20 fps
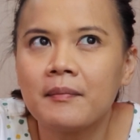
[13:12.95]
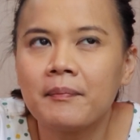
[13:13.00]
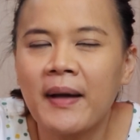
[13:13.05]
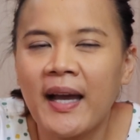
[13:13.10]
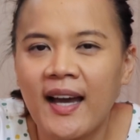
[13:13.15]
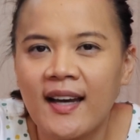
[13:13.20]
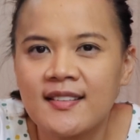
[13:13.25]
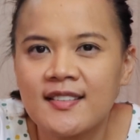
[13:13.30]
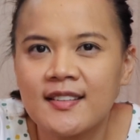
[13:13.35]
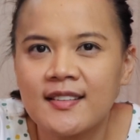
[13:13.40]

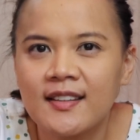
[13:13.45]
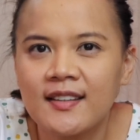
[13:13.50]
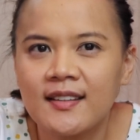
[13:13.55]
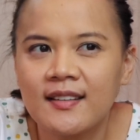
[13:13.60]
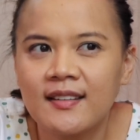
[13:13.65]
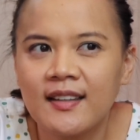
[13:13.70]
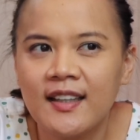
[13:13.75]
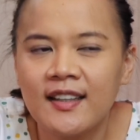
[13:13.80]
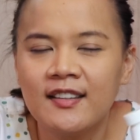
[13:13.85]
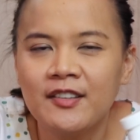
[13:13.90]
pests
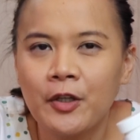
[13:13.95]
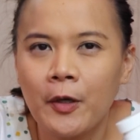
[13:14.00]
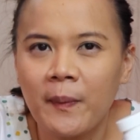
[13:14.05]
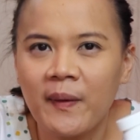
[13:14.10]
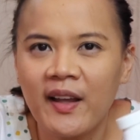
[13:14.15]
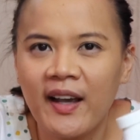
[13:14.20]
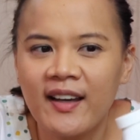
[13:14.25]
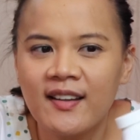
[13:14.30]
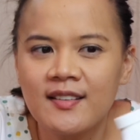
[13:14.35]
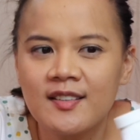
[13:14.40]
in your
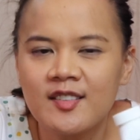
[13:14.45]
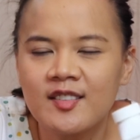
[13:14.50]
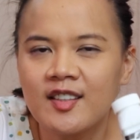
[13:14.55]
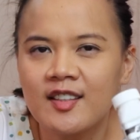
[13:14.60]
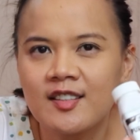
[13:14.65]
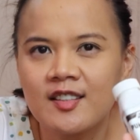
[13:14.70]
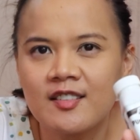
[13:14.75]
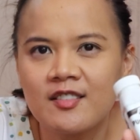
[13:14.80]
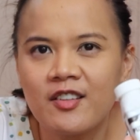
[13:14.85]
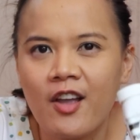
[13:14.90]
plants.
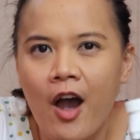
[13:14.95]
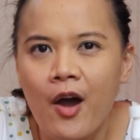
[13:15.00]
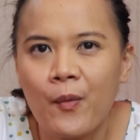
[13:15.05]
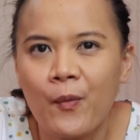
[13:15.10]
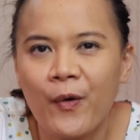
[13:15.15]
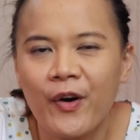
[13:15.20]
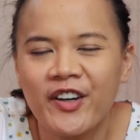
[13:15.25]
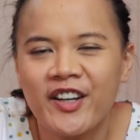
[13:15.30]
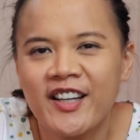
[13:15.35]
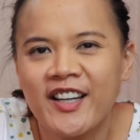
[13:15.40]
This is
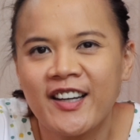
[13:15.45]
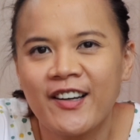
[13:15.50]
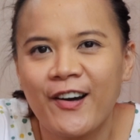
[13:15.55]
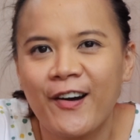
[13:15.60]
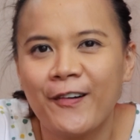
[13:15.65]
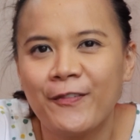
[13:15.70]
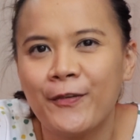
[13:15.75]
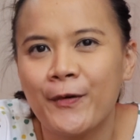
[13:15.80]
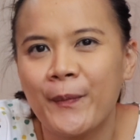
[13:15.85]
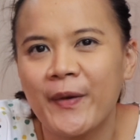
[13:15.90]
not working at
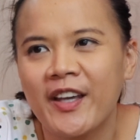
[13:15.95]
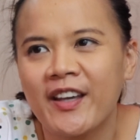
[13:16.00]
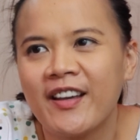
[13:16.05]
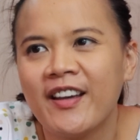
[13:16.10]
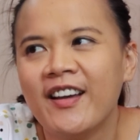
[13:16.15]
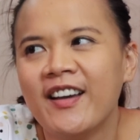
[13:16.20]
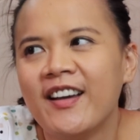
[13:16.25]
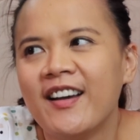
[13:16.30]
all for me.